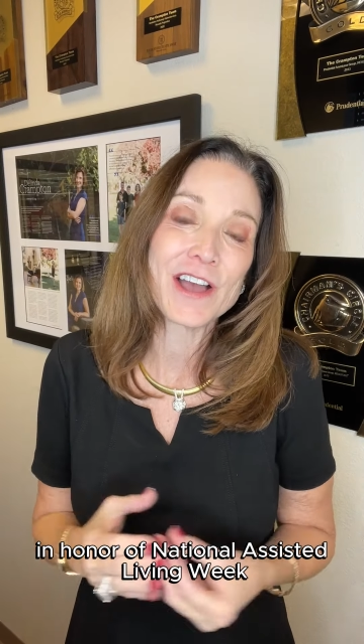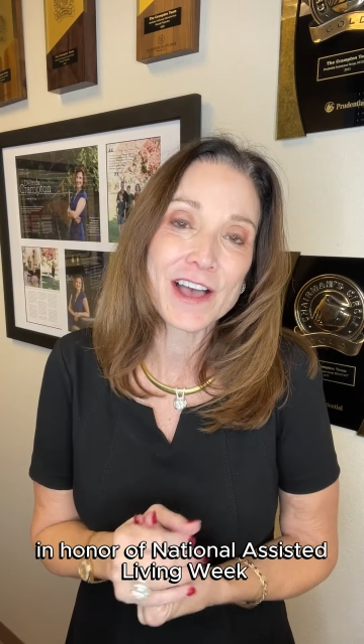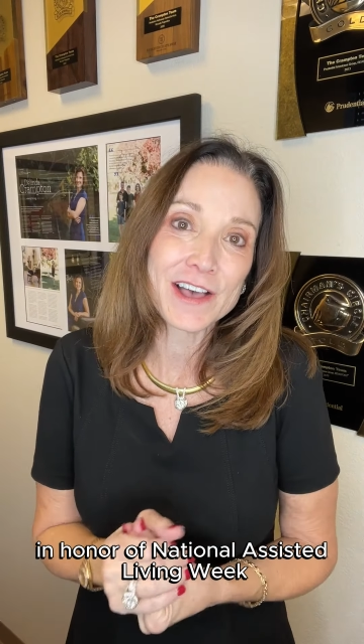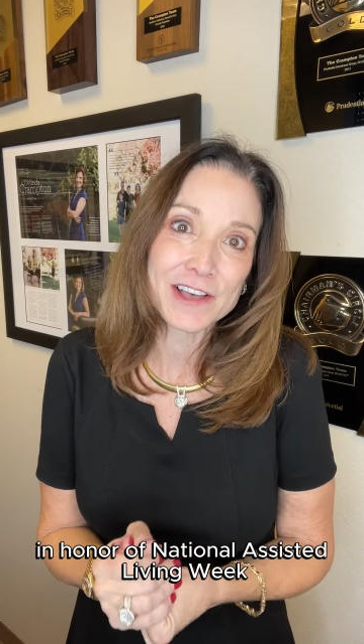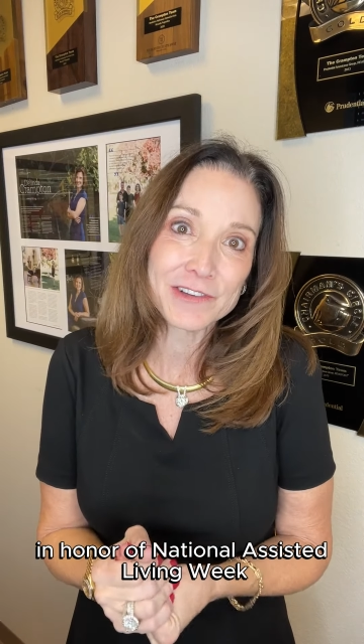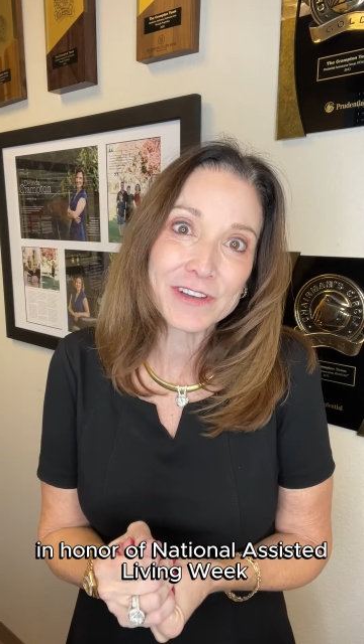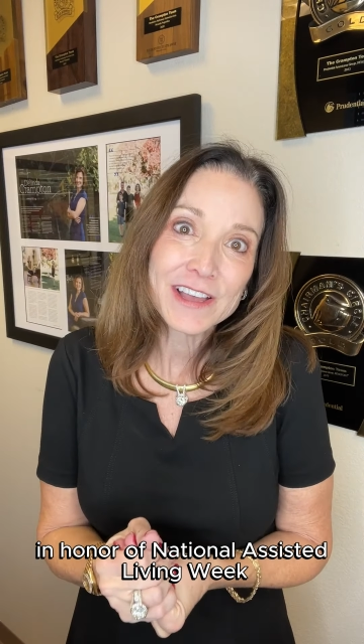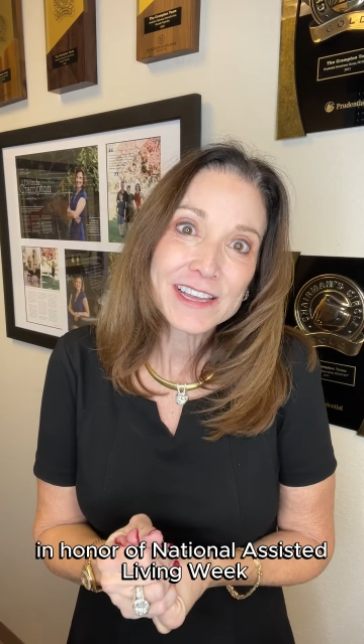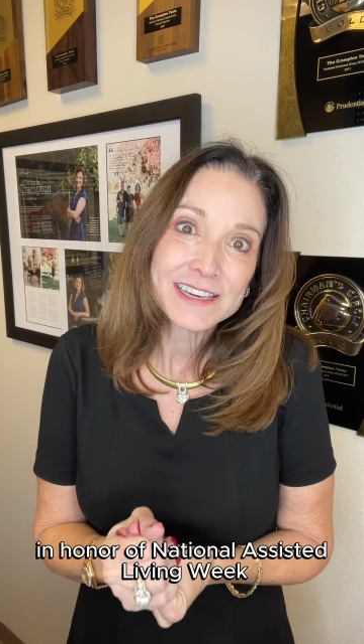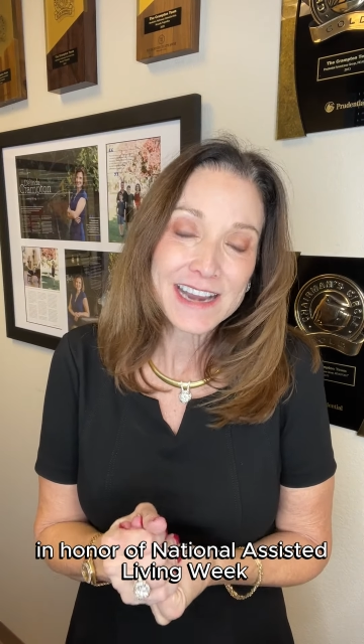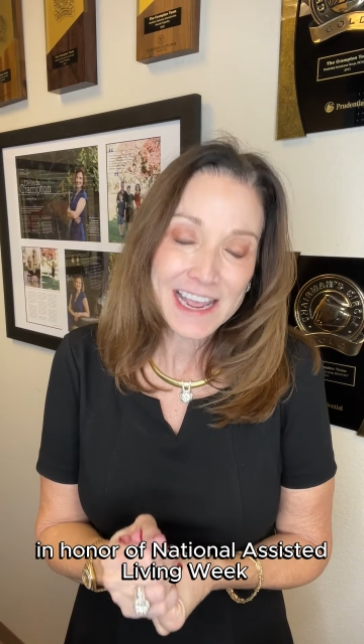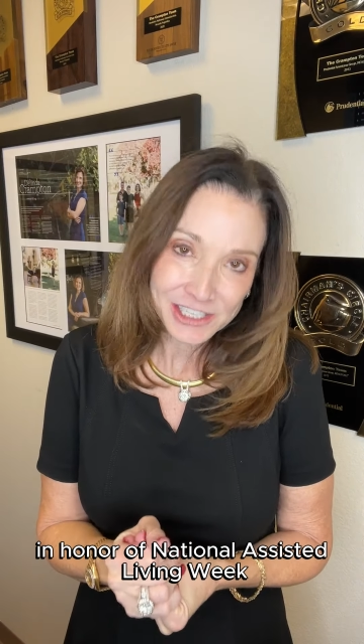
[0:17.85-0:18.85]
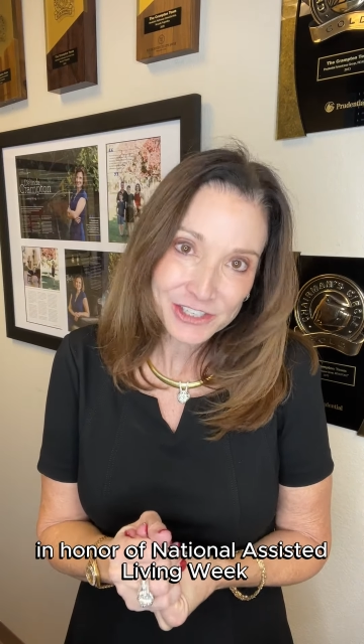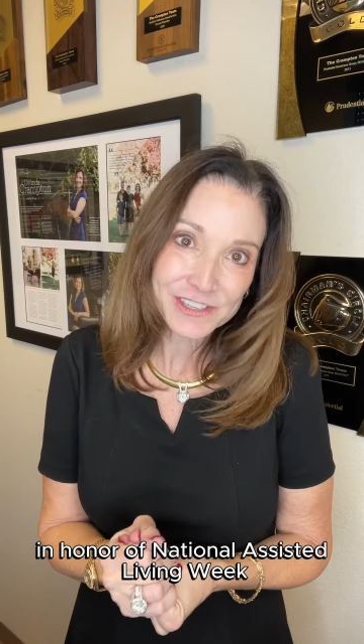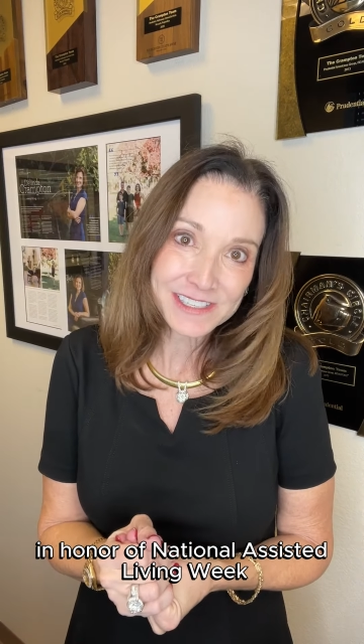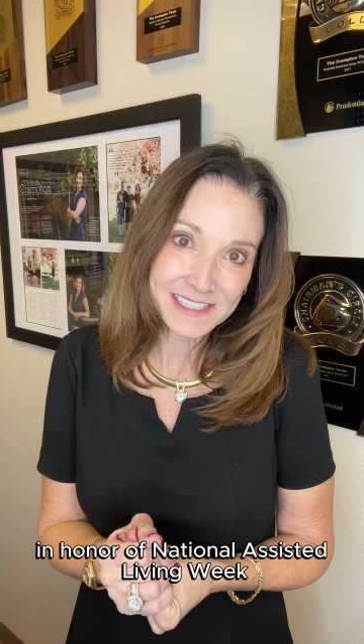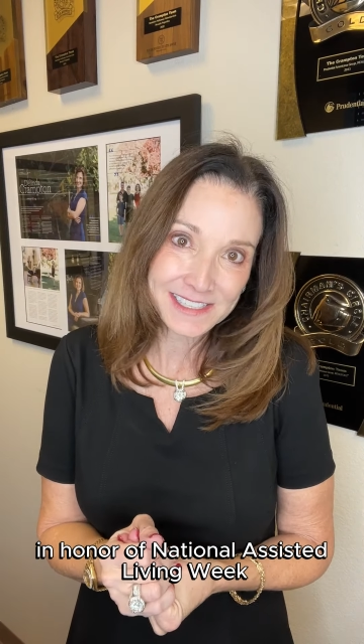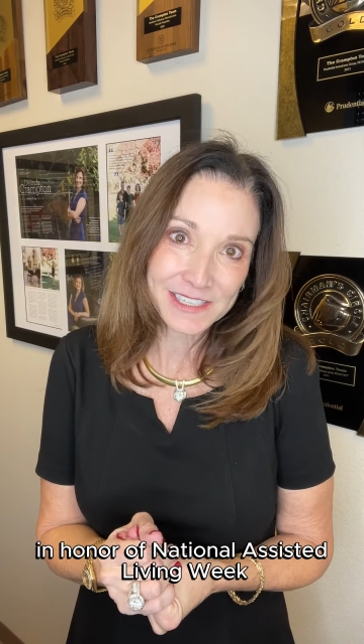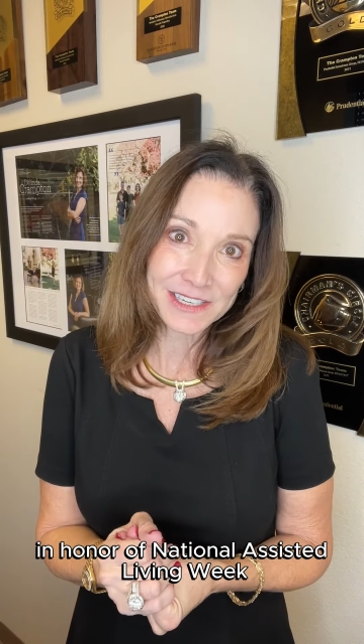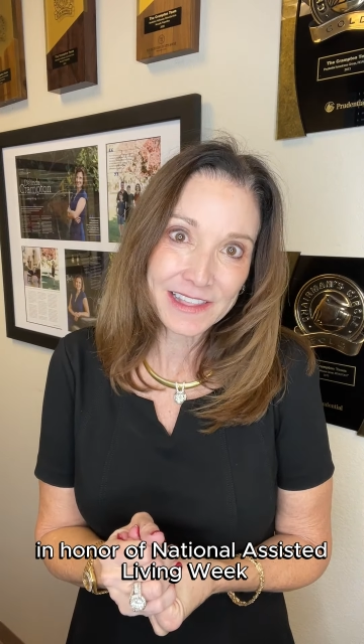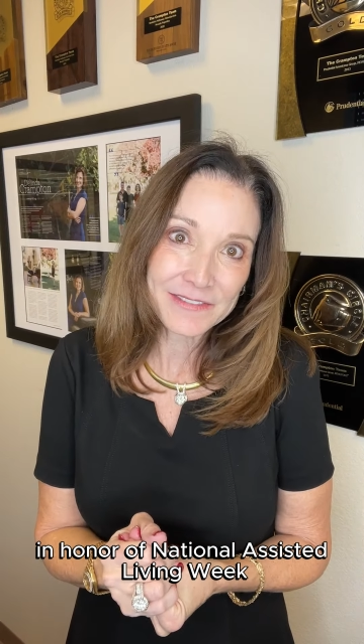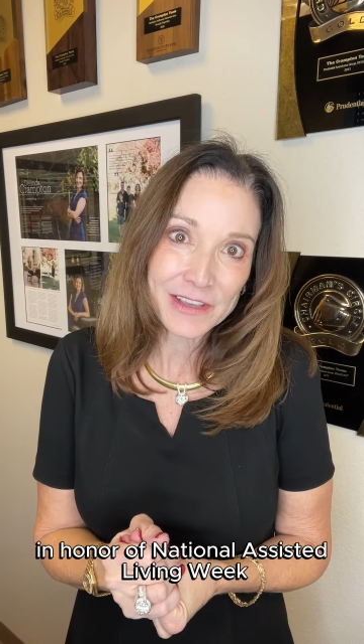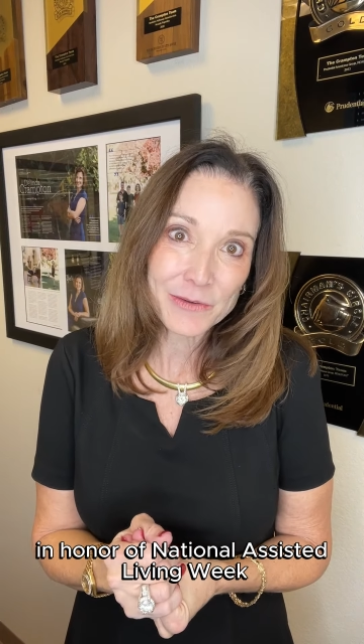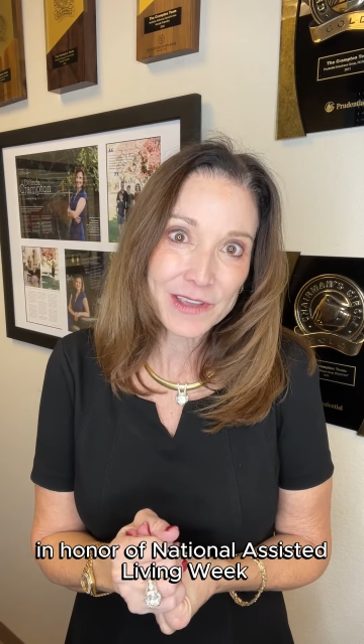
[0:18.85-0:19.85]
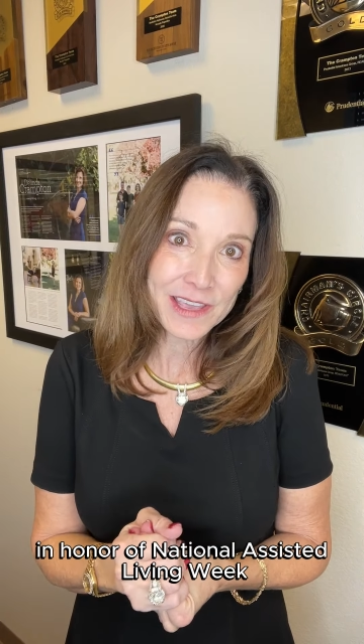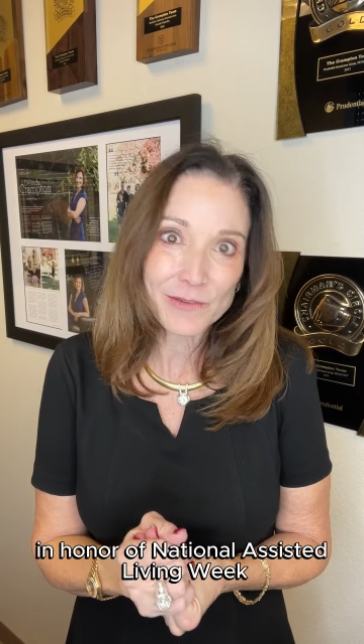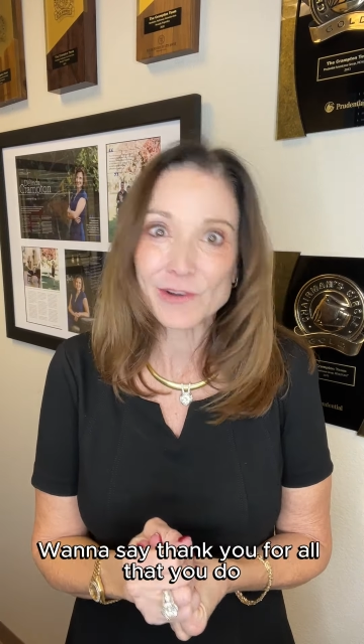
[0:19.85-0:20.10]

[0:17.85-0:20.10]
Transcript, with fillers: of National Assisted Living Week.